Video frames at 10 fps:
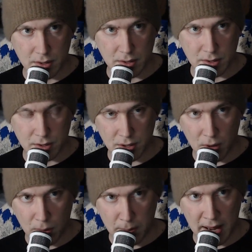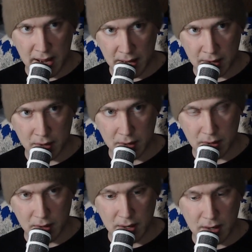so bad
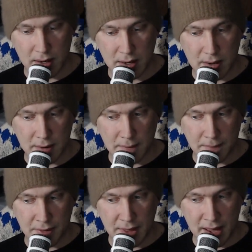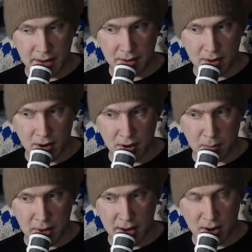that on
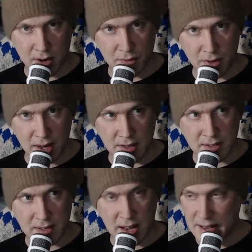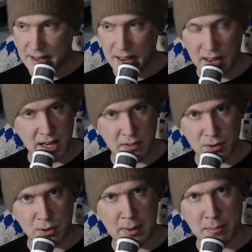my off days I can't even
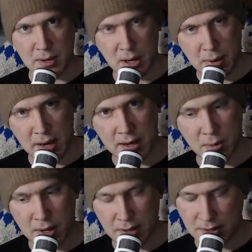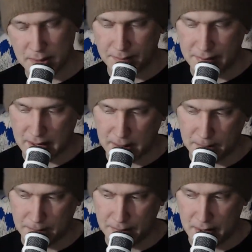remember how bad it was,
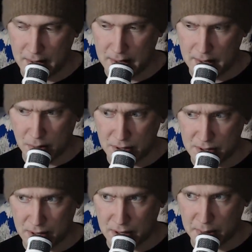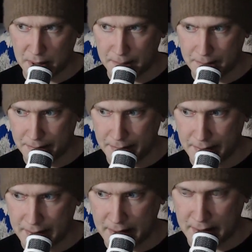which is alarming.
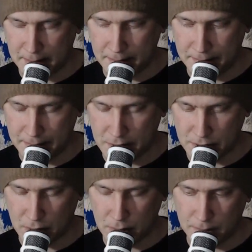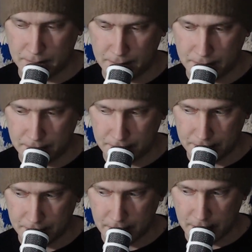So
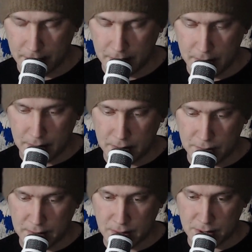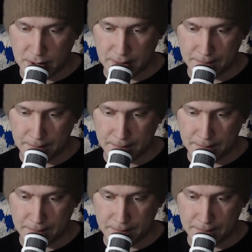the future,